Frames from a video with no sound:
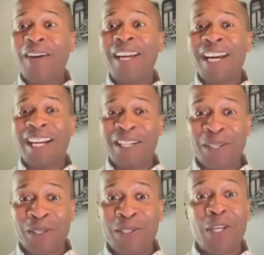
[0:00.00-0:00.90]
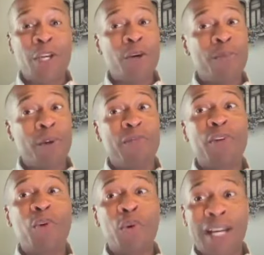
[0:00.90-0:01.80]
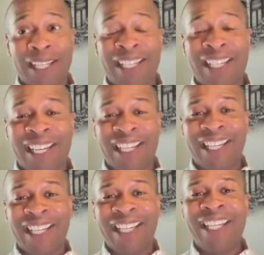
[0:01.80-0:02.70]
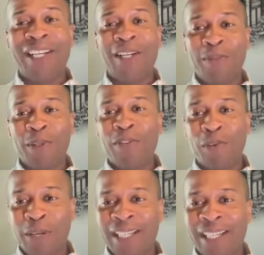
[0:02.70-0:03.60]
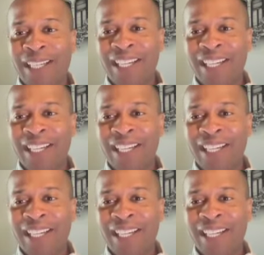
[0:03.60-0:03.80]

Okay, cool. So you moved quickly then. You moved quickly.